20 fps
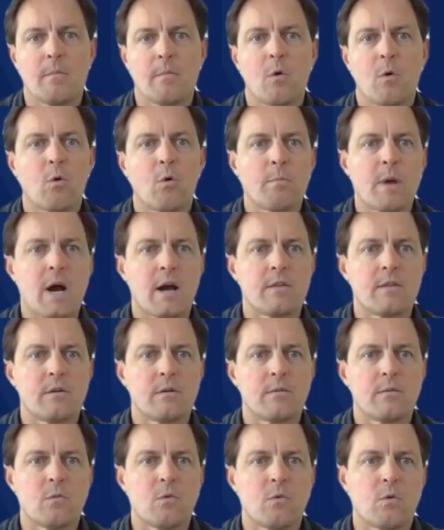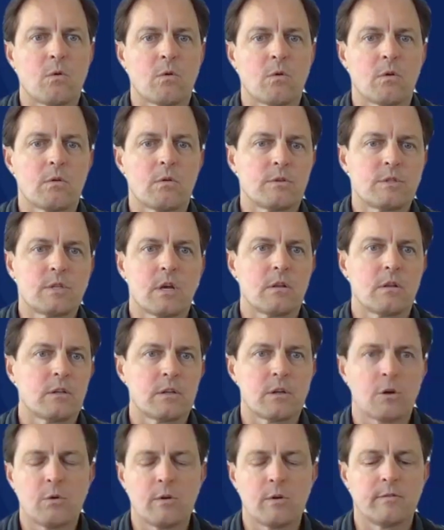or buy them or sell an
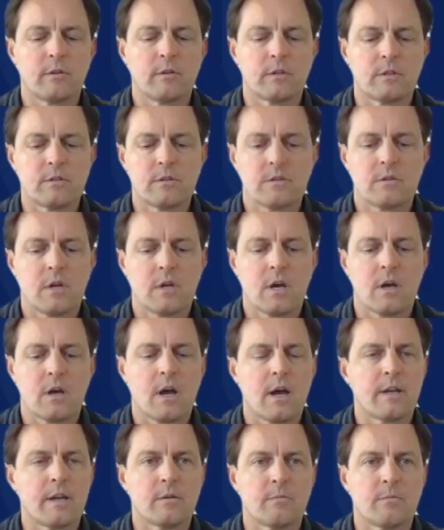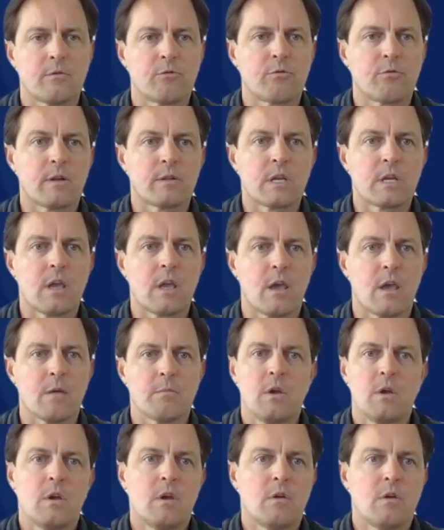equivalent item throughout the game,
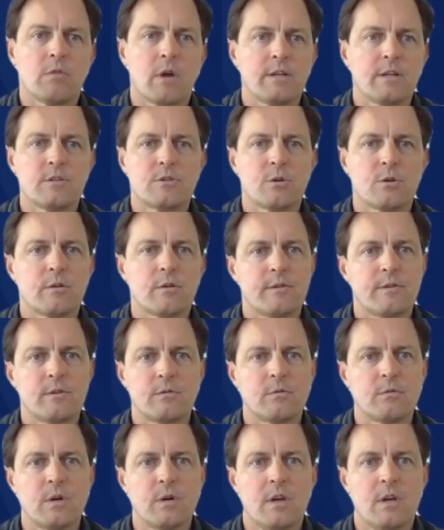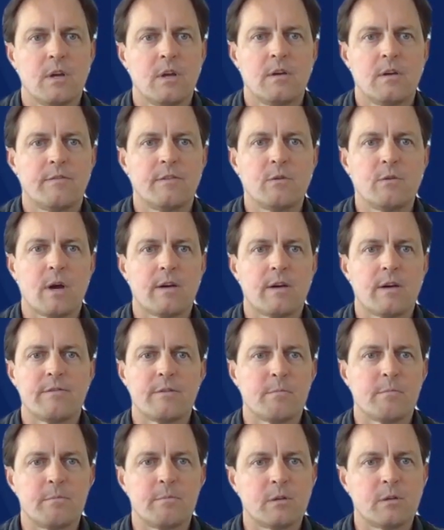right? So if you have the,
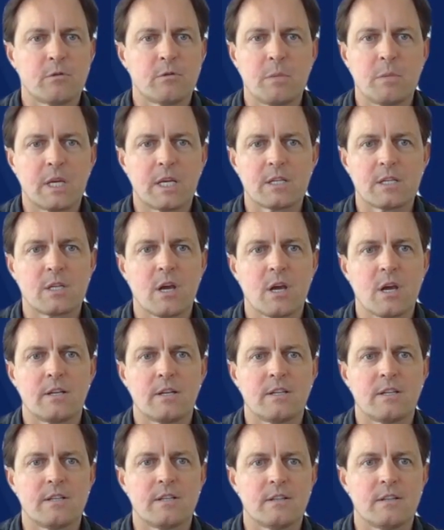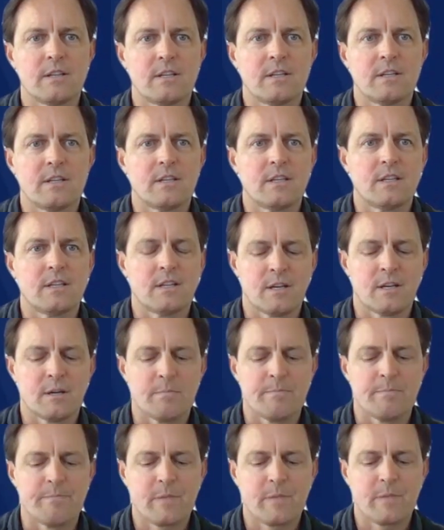you know, the biggest gun
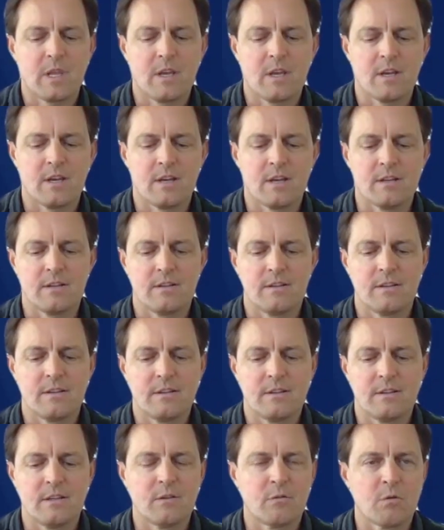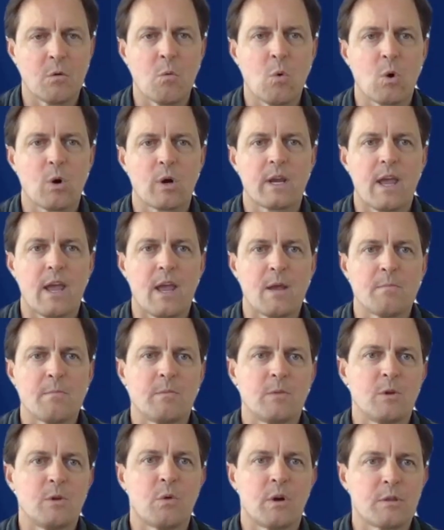in a war game,
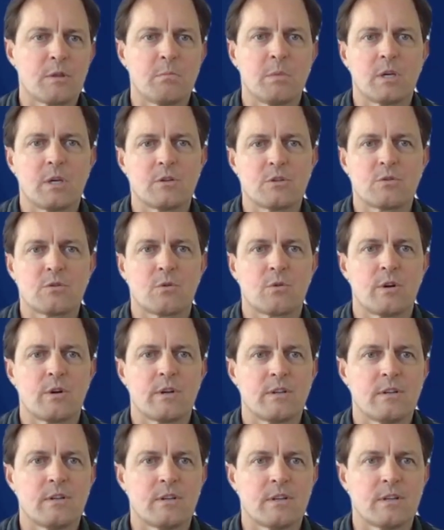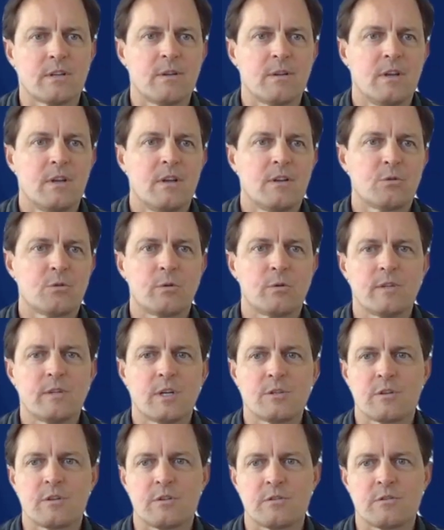you want the biggest sword in a sort of
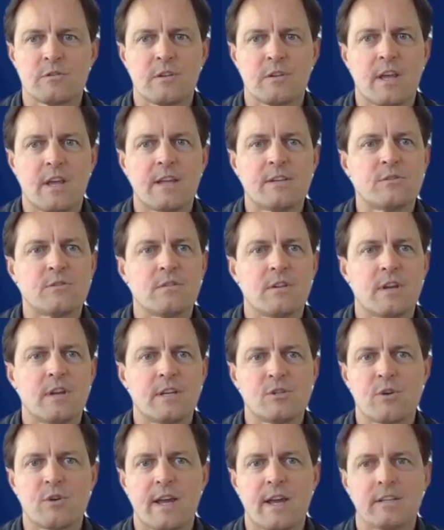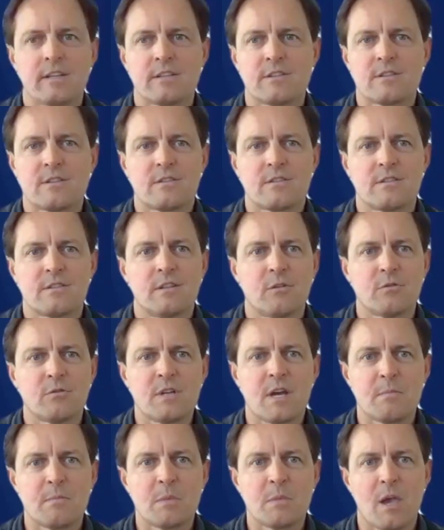Dungeons and Dragons, you know,
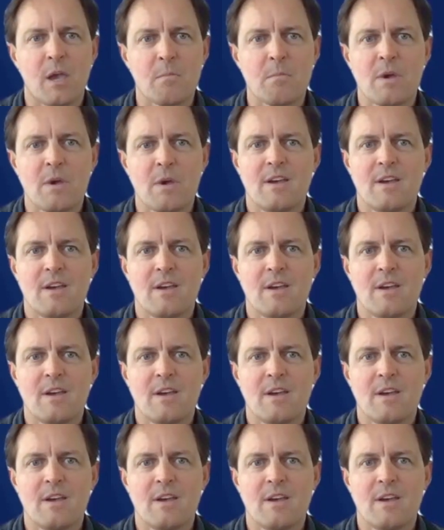type game.